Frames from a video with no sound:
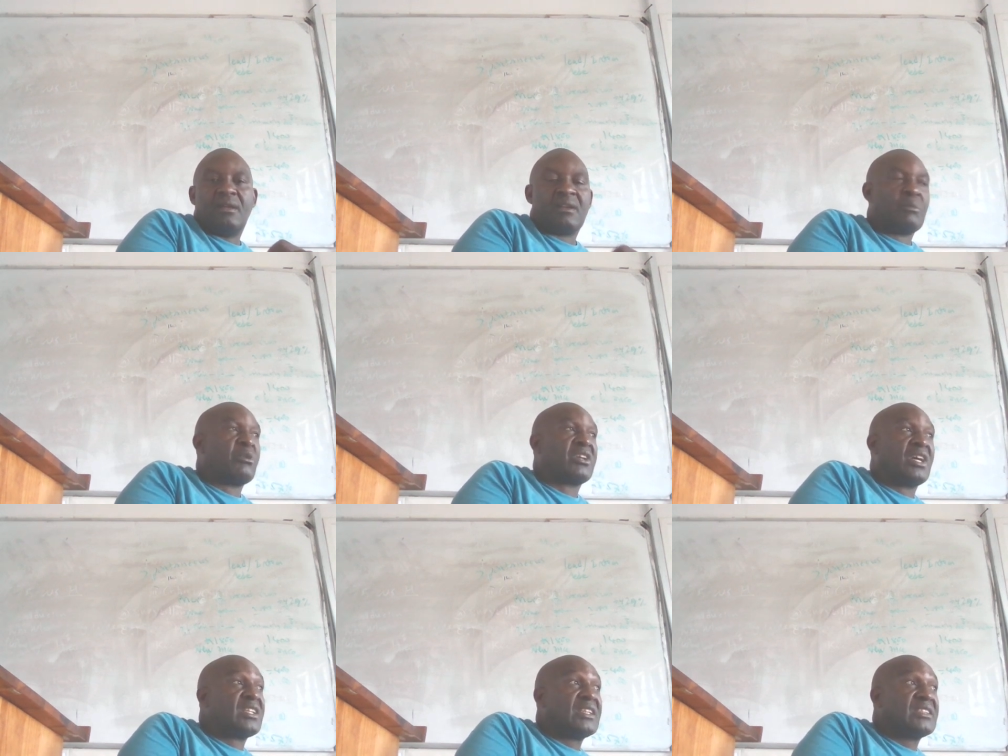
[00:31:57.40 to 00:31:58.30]
ribbon
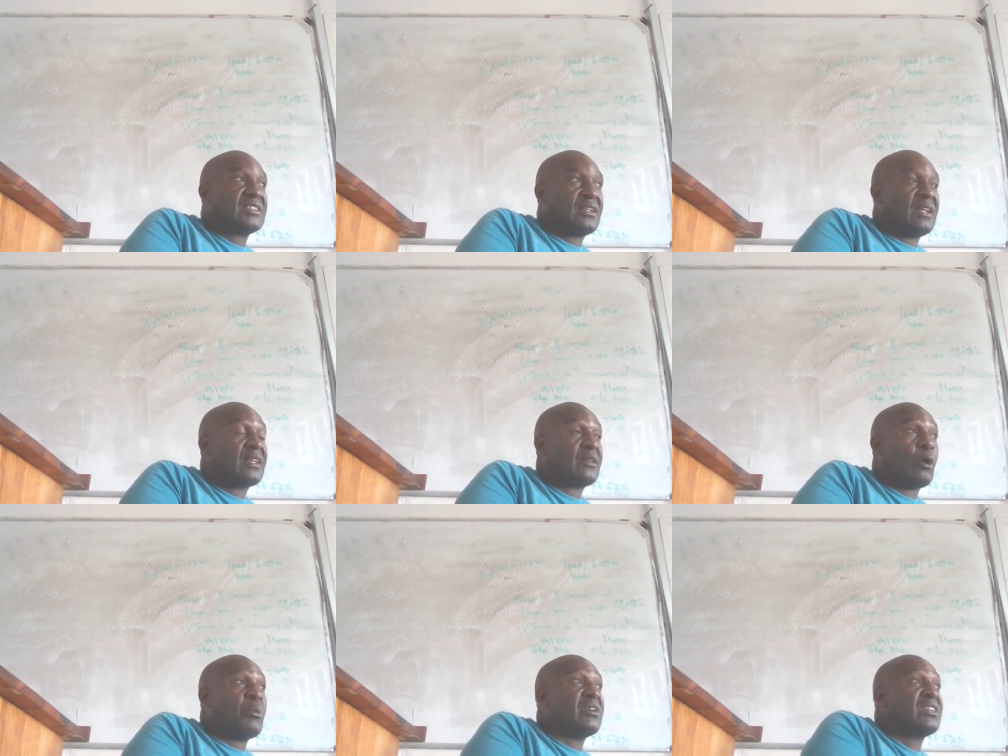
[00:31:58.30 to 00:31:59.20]
cuttings, like
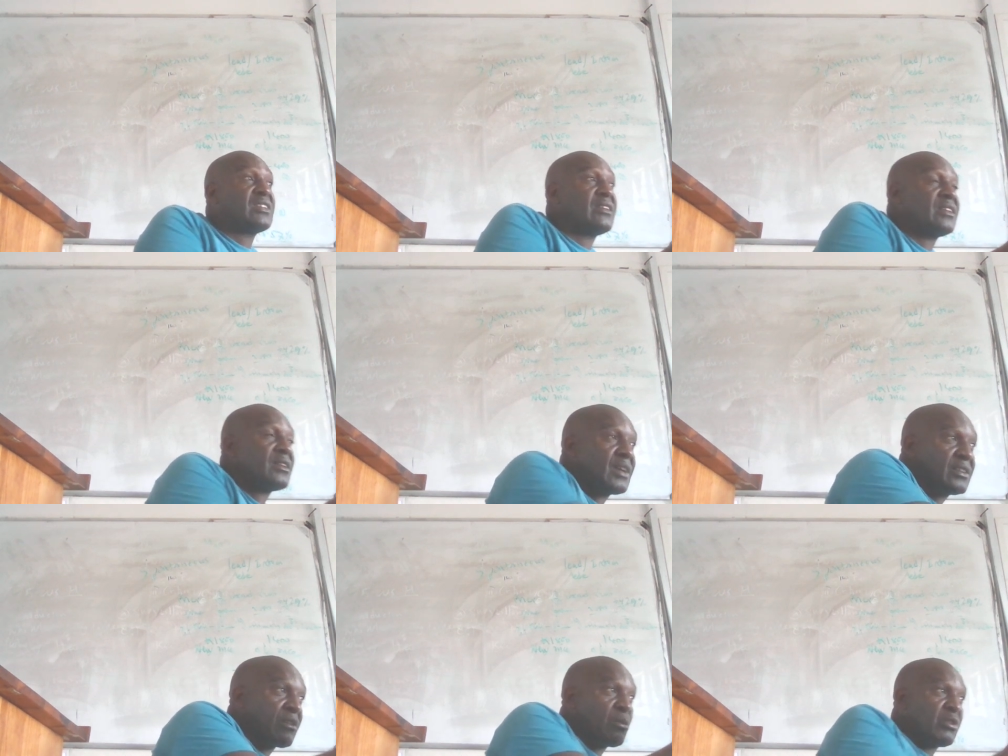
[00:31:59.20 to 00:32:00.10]
opening something,
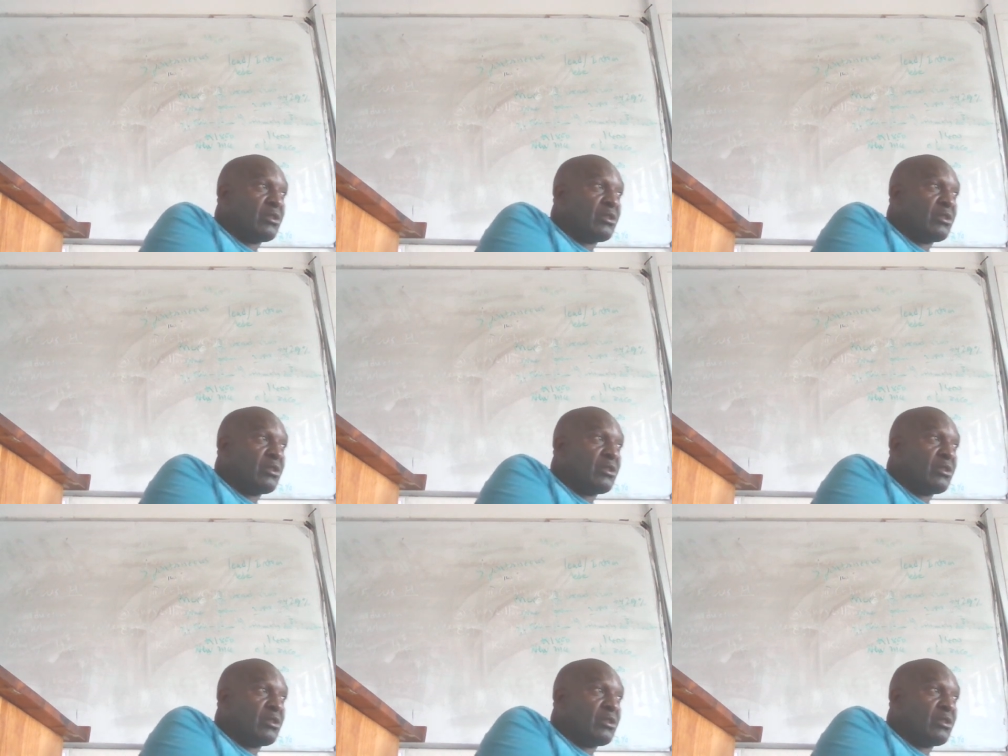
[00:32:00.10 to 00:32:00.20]
cut ribbon,